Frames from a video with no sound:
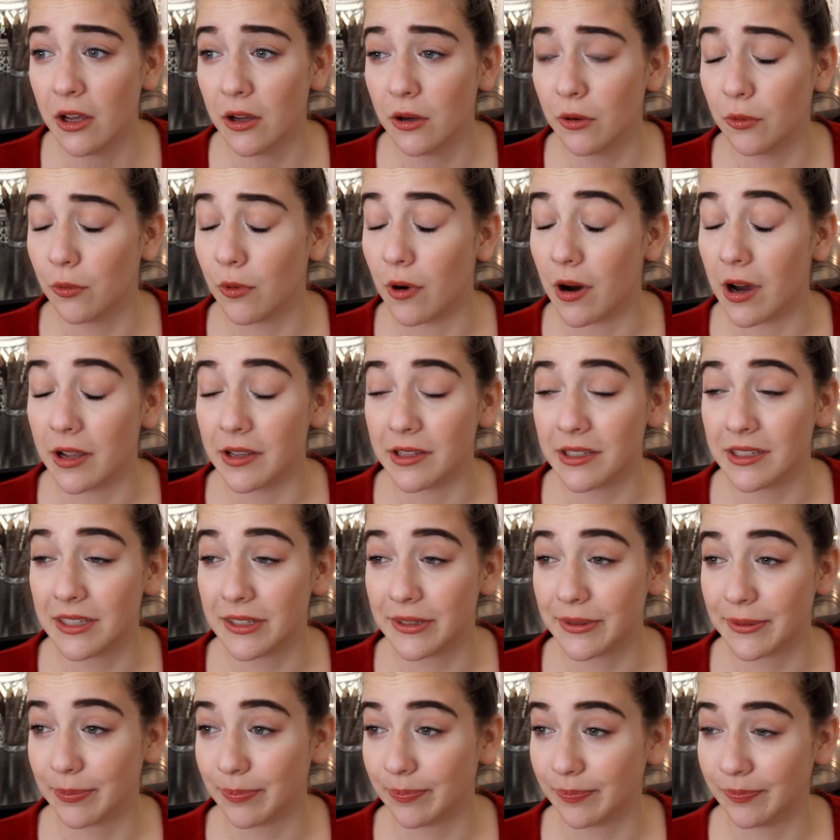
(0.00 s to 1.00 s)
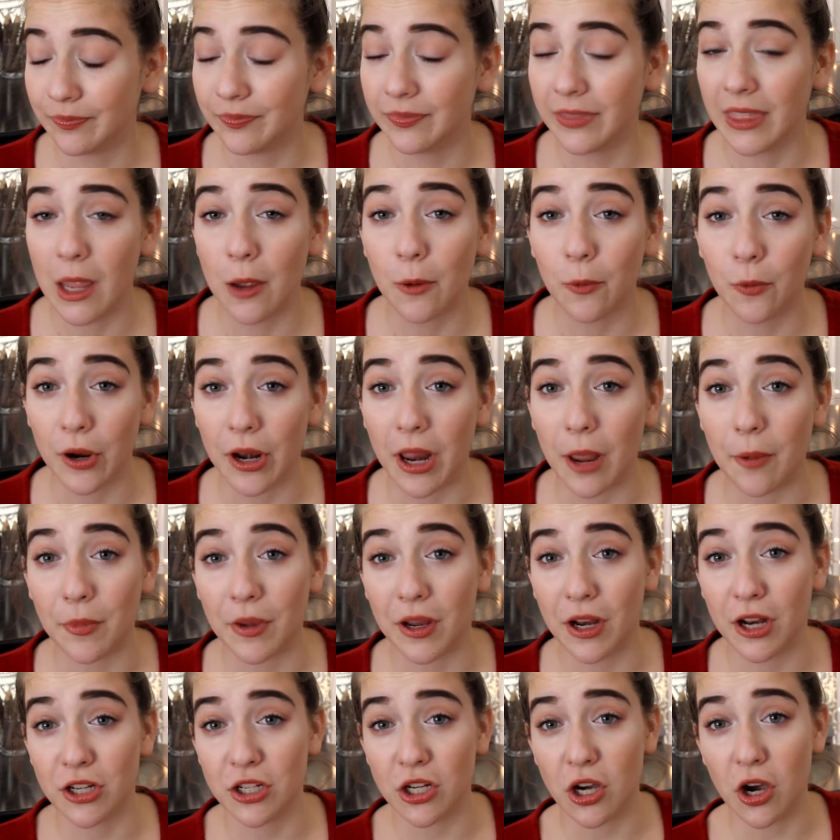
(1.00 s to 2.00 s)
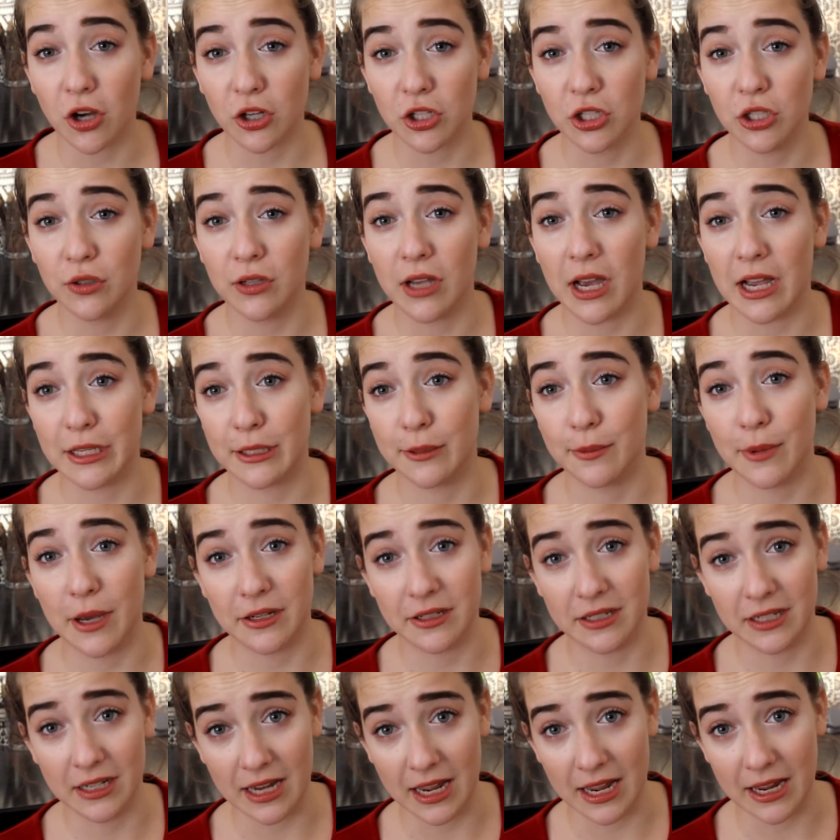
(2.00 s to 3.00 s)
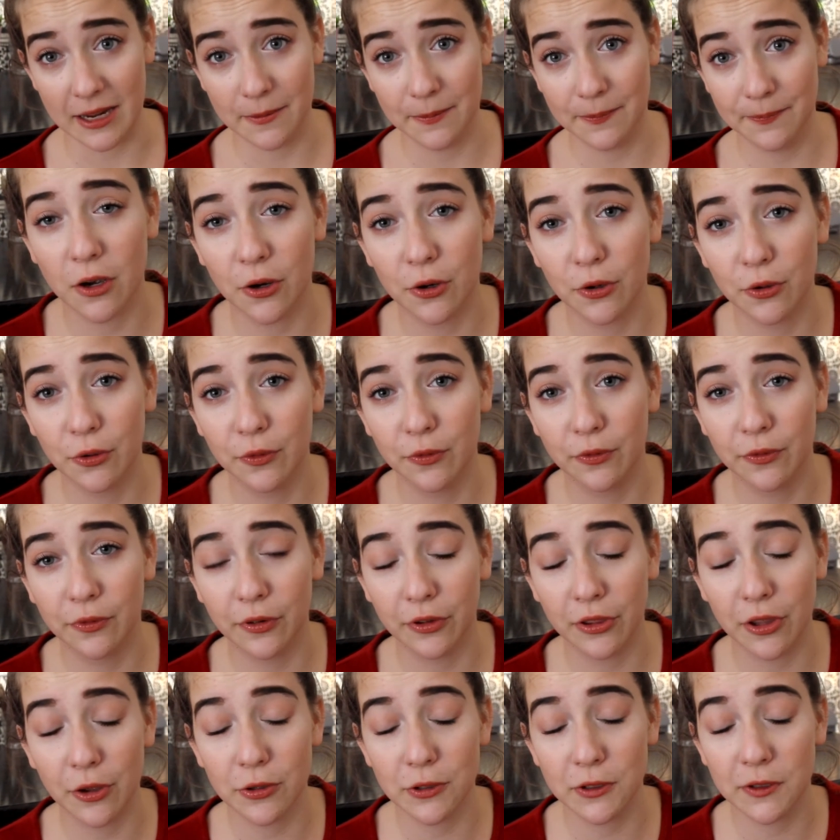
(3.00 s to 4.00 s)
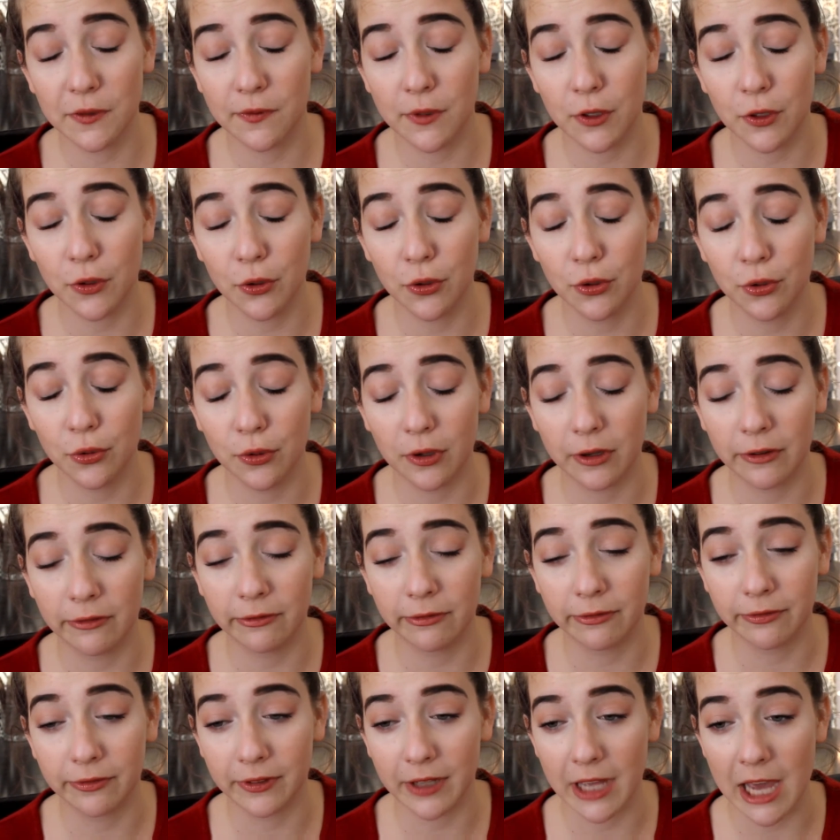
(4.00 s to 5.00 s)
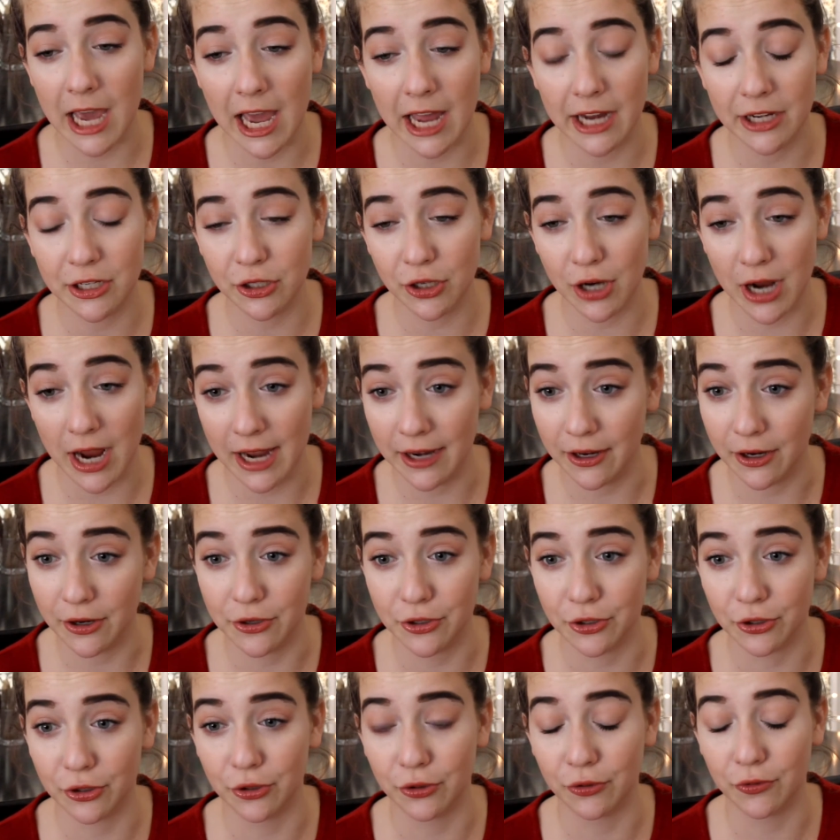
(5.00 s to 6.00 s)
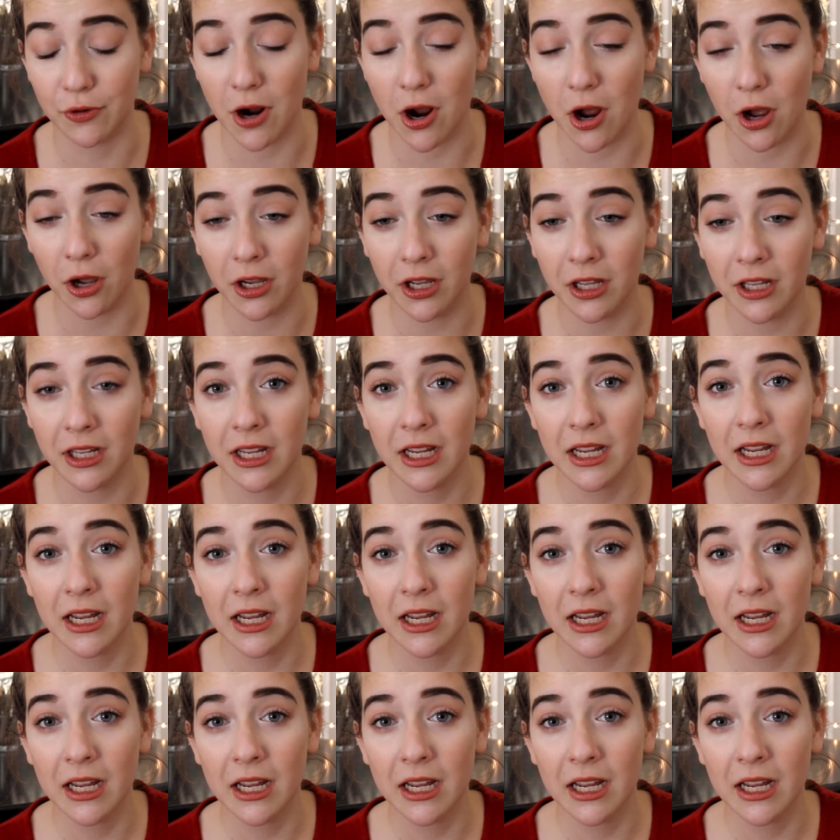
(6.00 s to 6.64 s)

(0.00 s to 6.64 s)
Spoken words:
was what I'm gonna talk to you guys about today. So for those of you who have had your head under a rock,